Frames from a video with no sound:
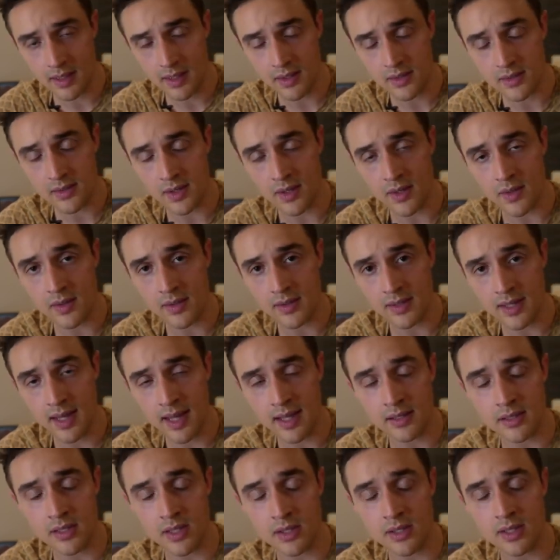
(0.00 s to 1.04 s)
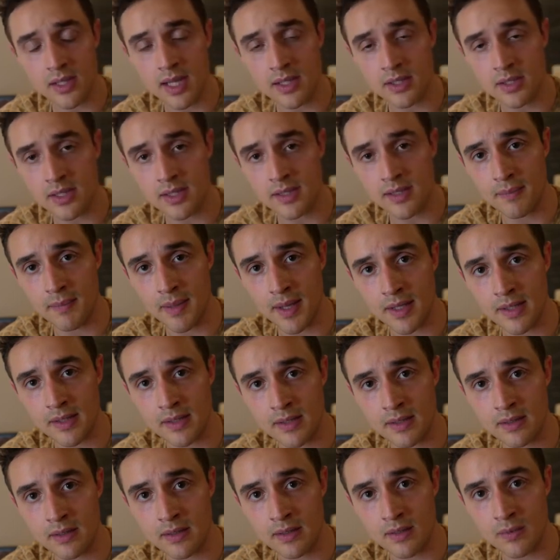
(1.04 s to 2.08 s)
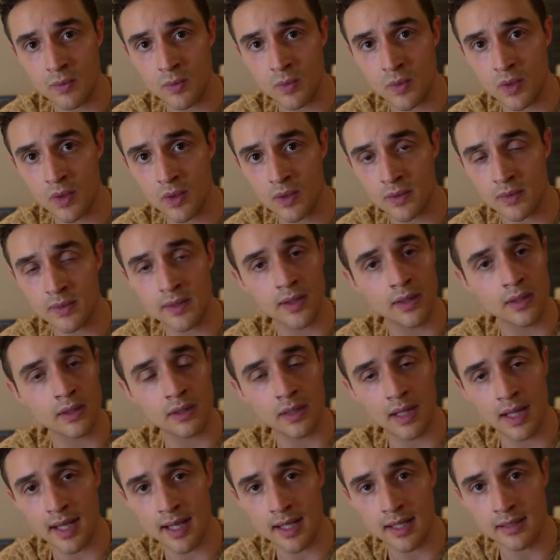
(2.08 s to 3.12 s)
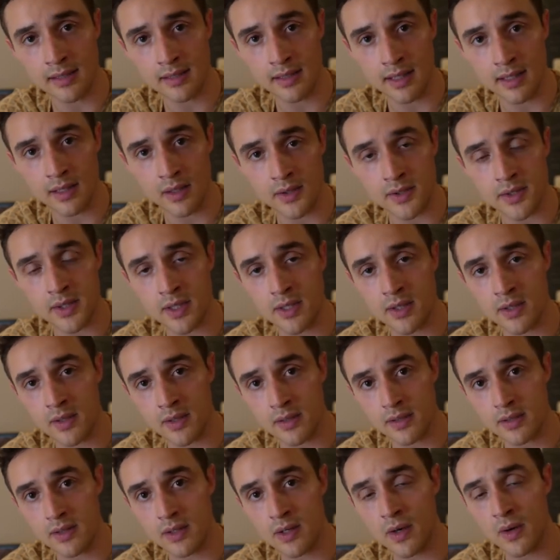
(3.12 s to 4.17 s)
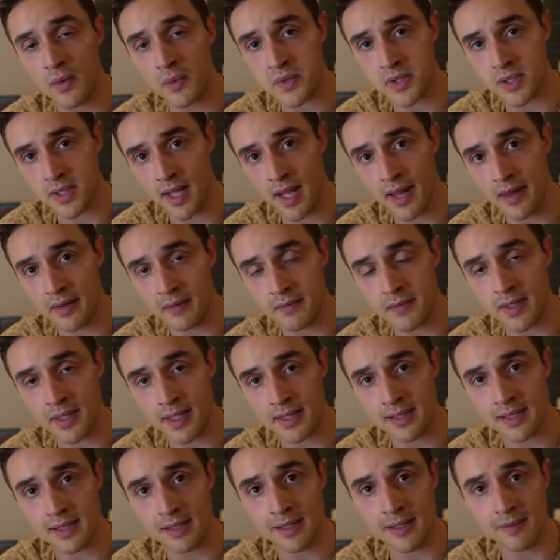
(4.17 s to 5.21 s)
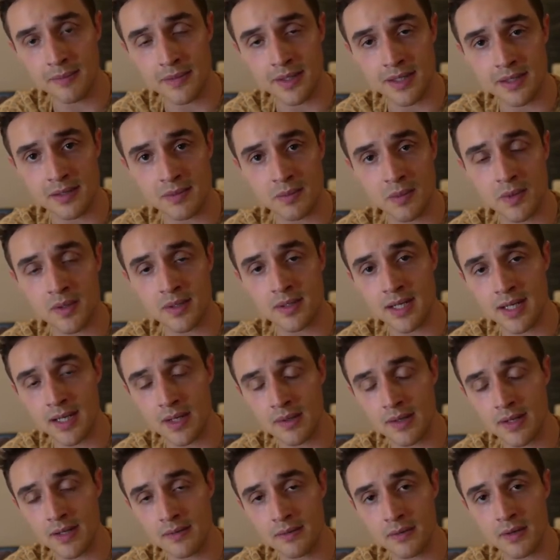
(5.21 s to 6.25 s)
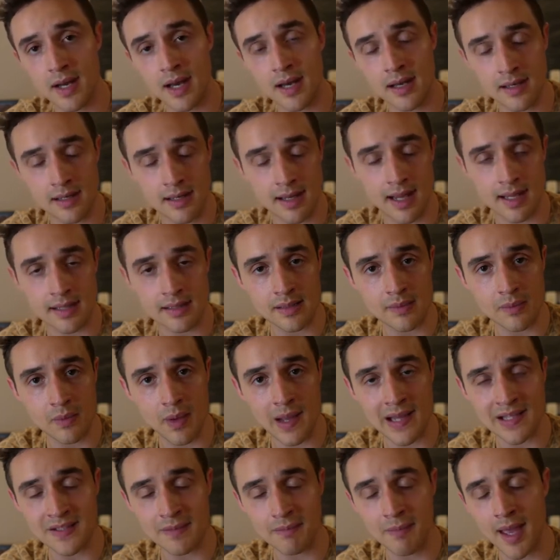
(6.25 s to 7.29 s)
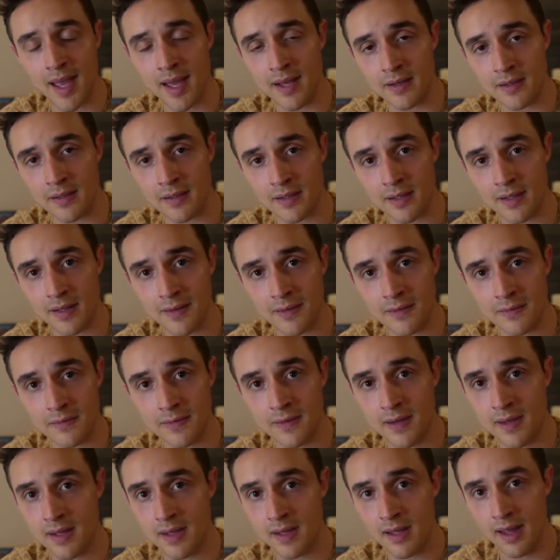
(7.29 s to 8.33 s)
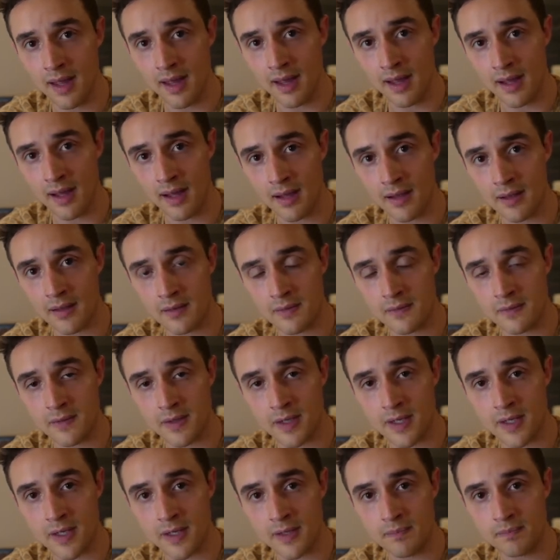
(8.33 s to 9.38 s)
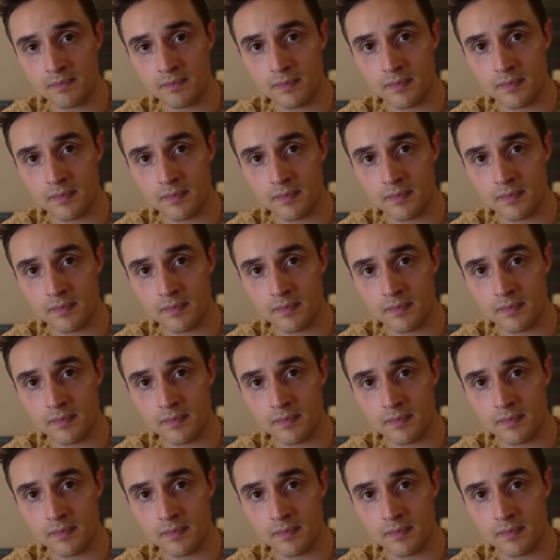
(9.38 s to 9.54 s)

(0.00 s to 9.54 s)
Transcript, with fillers: So that just that just depends on your client and also your your own style. If you like to keep things more secretive or hidden as a, as a matter of of uh,